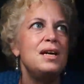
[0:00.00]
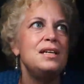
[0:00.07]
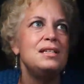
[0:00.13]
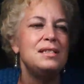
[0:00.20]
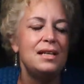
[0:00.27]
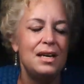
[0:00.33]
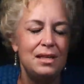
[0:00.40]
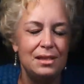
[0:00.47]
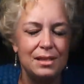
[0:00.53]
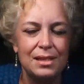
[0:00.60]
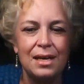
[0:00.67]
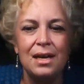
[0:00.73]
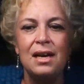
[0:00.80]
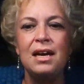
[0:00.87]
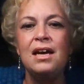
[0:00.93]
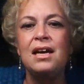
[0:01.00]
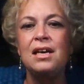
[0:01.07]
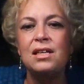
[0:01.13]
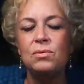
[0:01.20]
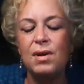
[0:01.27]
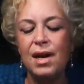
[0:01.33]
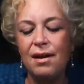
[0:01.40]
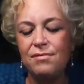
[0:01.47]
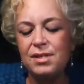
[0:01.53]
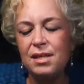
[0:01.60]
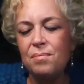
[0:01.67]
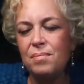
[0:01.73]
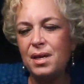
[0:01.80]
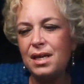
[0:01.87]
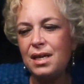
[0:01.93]
makes sense. So we have
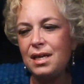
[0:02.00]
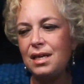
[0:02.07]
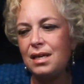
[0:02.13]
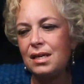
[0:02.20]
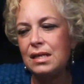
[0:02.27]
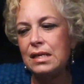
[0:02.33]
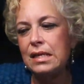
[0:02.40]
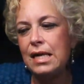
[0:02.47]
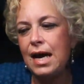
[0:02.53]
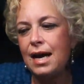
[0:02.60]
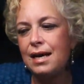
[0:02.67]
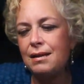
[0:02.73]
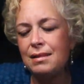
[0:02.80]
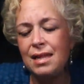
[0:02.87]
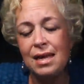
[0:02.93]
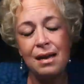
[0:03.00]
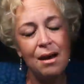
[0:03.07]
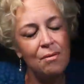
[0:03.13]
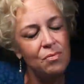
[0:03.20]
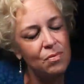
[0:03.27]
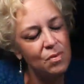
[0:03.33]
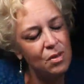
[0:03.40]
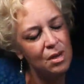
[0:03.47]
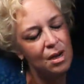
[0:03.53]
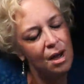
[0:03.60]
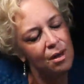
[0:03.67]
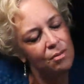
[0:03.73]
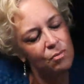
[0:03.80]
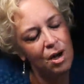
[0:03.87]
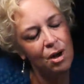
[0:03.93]
somebody here that they, uh, they
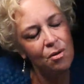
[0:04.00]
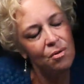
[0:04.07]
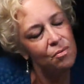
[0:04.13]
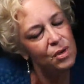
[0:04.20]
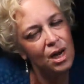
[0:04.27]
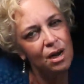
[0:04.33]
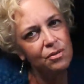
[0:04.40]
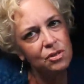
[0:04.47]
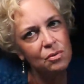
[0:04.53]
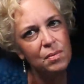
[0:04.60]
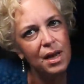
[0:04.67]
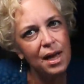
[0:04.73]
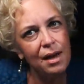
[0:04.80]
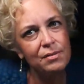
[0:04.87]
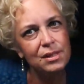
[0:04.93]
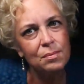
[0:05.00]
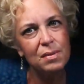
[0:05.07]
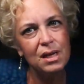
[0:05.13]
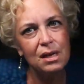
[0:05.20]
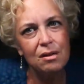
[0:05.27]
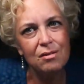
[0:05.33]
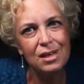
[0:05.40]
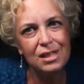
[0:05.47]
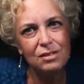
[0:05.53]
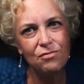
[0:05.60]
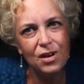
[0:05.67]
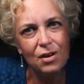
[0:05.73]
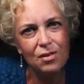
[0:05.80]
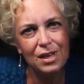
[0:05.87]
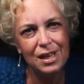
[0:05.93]
uh, we also may have somebody here that is
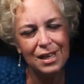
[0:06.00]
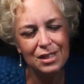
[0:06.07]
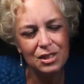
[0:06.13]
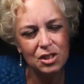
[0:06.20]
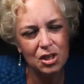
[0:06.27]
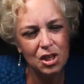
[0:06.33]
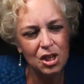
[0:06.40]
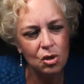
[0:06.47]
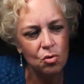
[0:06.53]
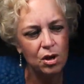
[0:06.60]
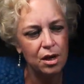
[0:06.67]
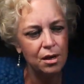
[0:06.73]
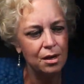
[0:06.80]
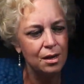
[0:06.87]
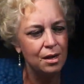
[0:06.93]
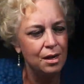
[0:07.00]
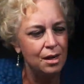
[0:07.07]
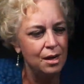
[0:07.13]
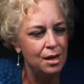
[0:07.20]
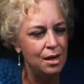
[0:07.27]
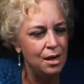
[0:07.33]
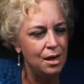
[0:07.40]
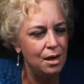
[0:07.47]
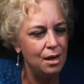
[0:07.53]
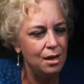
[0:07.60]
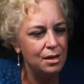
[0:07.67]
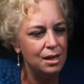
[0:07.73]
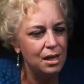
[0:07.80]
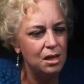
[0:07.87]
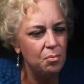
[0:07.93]
very insecure uh,
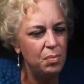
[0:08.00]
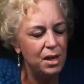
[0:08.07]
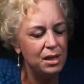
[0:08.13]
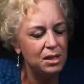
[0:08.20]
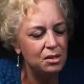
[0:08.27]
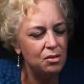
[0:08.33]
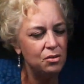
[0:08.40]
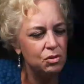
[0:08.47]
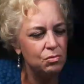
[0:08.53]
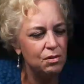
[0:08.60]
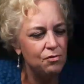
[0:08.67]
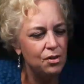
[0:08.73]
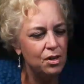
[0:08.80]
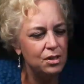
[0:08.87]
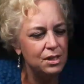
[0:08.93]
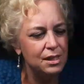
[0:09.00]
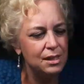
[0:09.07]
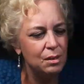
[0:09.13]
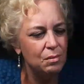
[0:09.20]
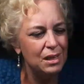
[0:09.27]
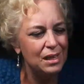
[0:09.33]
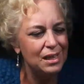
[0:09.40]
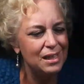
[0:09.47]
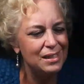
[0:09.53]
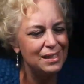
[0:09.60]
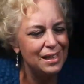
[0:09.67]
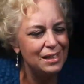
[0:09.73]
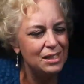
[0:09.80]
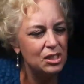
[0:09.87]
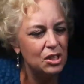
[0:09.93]
the King of Pentacles reverse is somebody that is
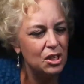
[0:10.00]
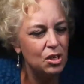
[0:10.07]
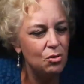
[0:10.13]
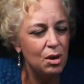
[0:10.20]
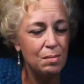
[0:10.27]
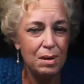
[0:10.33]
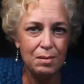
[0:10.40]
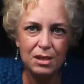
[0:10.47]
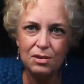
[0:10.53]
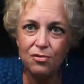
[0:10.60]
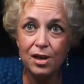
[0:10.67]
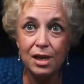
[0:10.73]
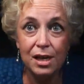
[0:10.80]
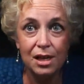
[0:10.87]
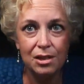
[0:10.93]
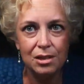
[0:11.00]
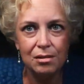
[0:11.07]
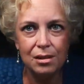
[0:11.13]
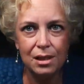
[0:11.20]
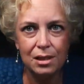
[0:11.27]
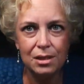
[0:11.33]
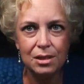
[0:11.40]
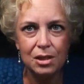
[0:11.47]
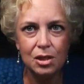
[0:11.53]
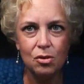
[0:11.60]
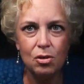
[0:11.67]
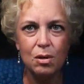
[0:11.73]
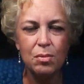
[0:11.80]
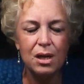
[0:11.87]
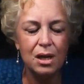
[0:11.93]
insecure. Maybe it's financially
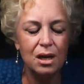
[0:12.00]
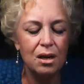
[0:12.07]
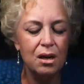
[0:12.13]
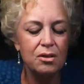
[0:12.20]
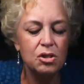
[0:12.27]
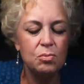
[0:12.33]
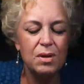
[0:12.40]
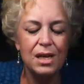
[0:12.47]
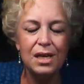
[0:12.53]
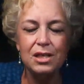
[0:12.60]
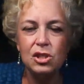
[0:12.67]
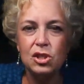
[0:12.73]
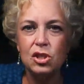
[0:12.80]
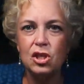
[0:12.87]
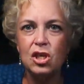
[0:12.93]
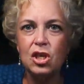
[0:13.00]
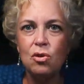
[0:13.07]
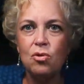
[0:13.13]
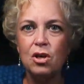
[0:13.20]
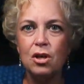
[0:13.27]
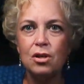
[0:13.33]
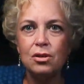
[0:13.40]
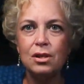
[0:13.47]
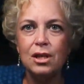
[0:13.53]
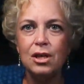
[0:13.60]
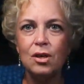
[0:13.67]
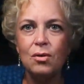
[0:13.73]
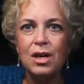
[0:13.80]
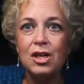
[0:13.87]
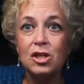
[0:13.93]
insecure, but it could also be insecure, you
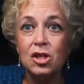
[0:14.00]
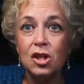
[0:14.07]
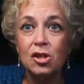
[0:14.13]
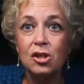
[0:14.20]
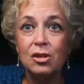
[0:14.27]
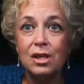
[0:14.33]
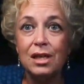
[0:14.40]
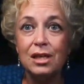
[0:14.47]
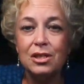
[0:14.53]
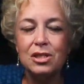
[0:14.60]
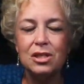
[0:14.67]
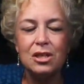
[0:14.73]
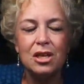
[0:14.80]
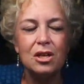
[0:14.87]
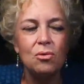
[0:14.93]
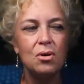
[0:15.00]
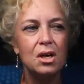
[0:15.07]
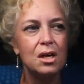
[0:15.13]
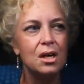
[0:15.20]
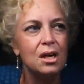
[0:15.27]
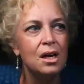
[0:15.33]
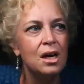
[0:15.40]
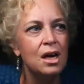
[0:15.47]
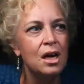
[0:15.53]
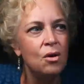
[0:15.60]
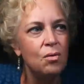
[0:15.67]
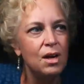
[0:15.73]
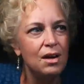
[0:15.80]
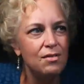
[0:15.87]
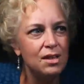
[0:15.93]
know, internally insecure.
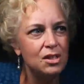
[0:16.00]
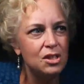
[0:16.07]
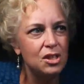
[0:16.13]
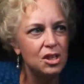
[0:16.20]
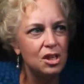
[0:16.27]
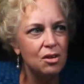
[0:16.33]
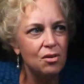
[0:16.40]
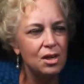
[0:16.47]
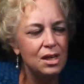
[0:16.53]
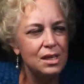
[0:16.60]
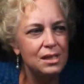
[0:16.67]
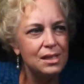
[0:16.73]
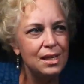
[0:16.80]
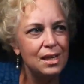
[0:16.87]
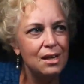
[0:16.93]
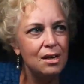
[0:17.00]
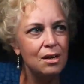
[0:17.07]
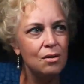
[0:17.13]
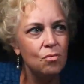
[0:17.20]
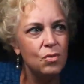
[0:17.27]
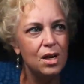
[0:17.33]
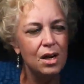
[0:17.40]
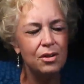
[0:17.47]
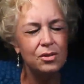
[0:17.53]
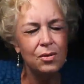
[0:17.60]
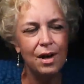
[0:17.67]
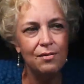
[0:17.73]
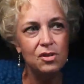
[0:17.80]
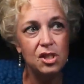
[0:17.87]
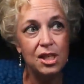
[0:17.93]
We have insecurities here. We
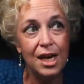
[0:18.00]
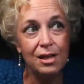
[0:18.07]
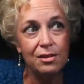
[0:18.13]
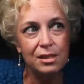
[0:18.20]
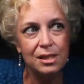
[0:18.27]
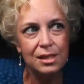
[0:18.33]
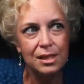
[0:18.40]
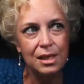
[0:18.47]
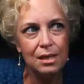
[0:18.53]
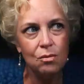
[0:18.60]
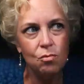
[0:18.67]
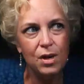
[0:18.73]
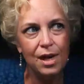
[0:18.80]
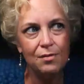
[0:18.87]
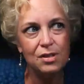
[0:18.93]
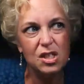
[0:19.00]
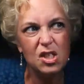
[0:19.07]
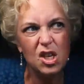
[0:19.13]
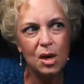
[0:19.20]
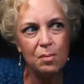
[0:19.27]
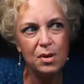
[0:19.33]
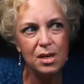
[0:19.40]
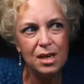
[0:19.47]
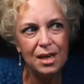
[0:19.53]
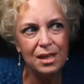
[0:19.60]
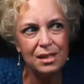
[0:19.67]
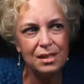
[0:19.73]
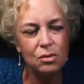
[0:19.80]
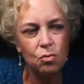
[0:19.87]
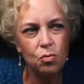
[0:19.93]
also have jealousy. We have
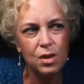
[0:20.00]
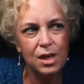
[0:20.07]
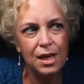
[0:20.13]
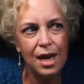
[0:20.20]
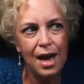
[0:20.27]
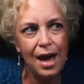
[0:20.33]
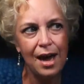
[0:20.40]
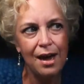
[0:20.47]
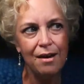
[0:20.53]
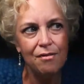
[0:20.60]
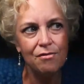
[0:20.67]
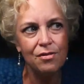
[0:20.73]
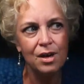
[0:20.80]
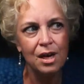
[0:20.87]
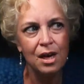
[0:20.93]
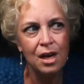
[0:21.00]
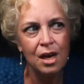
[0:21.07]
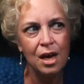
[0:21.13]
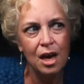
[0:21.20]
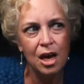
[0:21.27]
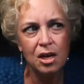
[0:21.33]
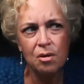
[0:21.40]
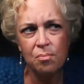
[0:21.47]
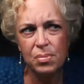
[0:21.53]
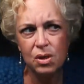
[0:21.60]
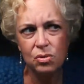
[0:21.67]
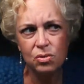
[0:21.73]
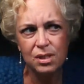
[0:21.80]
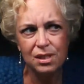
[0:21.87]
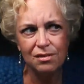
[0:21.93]
stubbornness. We have an
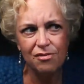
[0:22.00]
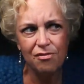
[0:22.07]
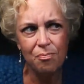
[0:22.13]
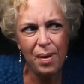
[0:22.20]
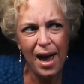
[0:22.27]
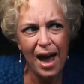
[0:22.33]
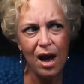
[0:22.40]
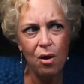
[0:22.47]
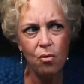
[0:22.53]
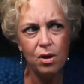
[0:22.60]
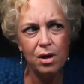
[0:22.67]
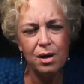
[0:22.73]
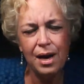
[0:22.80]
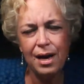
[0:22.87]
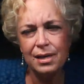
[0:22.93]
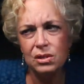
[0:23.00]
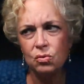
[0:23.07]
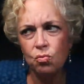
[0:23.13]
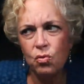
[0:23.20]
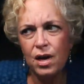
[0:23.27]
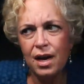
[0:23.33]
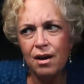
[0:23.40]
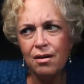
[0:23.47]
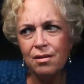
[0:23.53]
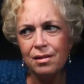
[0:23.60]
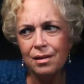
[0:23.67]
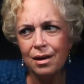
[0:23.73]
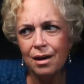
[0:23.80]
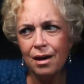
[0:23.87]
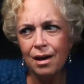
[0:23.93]
abuse of power as
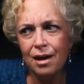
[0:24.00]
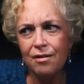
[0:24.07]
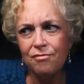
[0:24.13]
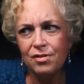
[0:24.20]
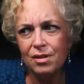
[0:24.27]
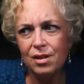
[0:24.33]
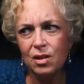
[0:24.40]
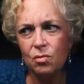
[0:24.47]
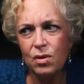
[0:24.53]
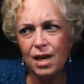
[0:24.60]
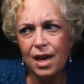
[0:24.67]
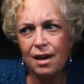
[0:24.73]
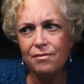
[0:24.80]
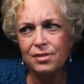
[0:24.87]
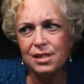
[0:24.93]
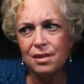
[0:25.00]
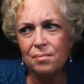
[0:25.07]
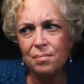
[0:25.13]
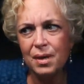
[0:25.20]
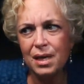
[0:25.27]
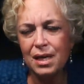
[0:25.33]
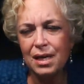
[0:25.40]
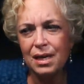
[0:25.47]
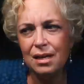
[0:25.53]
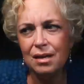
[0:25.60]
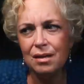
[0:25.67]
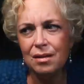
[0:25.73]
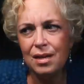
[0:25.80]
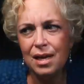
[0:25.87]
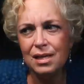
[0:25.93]
well. Uh, I feel like we have somebody
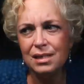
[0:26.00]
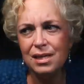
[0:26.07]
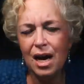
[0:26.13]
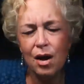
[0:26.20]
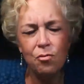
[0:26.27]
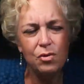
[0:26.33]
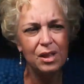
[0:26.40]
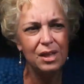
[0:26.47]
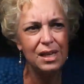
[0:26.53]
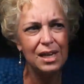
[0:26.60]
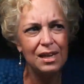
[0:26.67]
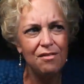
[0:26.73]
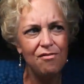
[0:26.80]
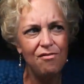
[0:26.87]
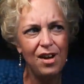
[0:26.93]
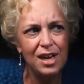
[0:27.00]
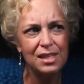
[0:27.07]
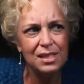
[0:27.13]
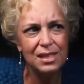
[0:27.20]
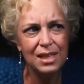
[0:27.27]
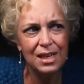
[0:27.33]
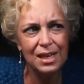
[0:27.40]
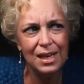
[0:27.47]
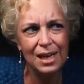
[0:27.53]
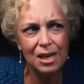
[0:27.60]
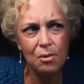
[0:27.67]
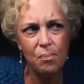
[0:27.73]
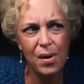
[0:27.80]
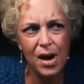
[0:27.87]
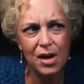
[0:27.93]
here that is not really investing in
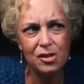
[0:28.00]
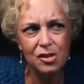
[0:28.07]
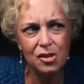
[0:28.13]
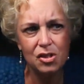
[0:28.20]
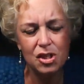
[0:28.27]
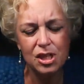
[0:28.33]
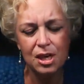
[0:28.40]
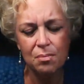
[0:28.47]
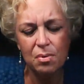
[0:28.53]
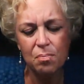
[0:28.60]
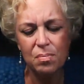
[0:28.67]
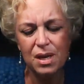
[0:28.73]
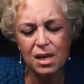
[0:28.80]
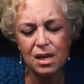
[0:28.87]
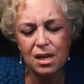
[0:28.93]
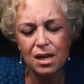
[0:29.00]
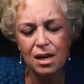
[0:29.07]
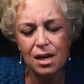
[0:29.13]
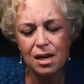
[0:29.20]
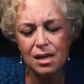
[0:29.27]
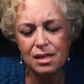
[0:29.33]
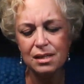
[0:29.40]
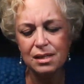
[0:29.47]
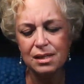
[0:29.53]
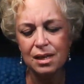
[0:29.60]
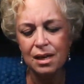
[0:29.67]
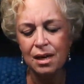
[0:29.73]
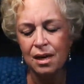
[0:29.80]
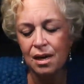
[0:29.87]
a partnership because